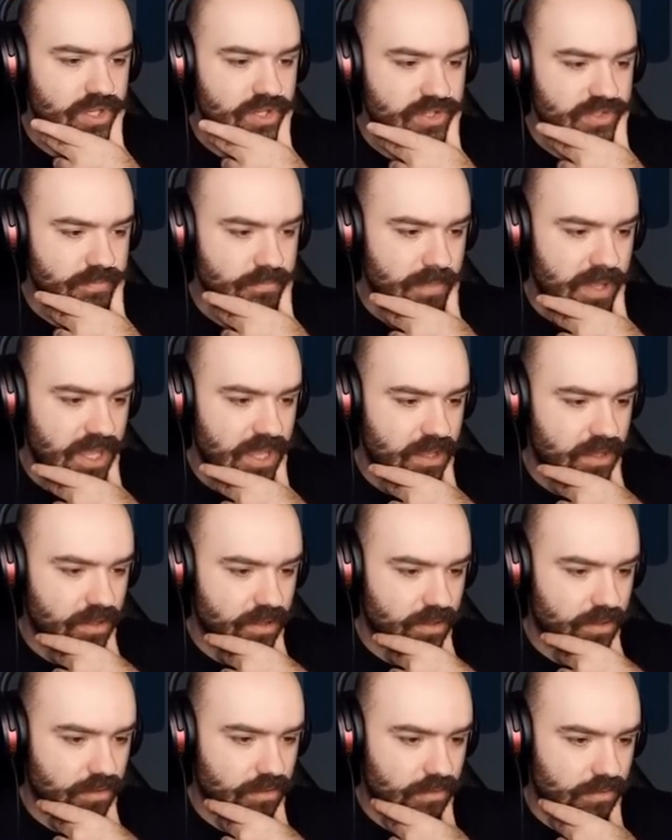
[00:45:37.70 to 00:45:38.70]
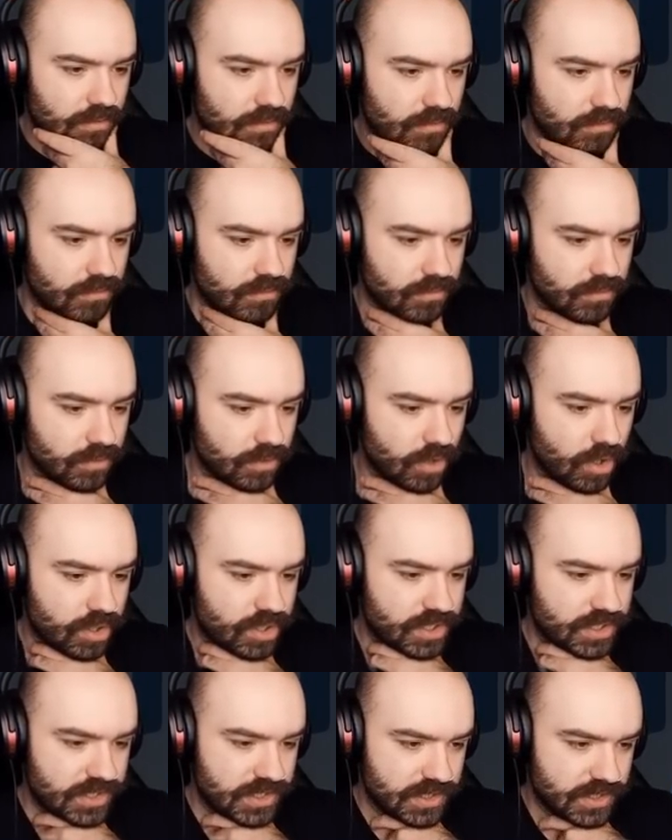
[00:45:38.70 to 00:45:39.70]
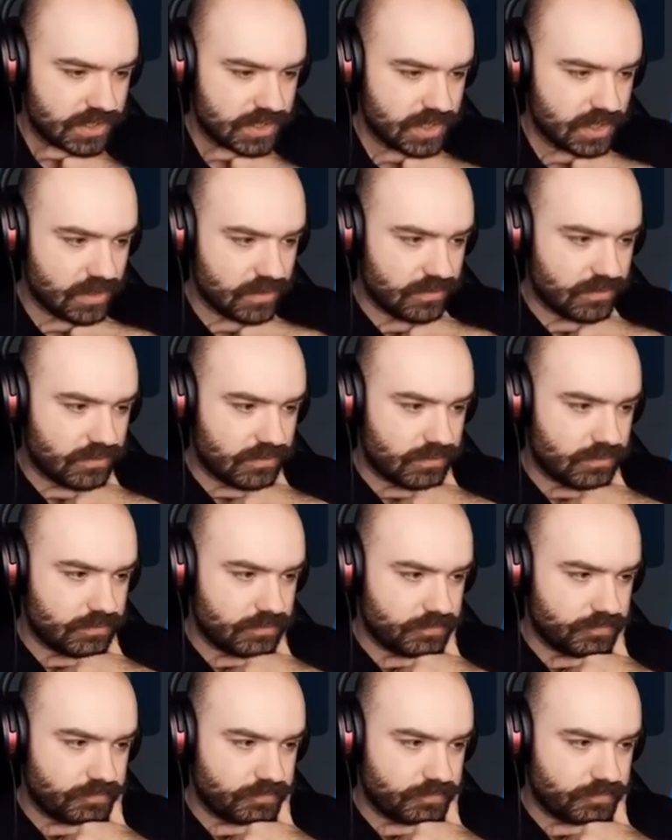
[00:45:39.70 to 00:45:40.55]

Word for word: can just make lockers and stuff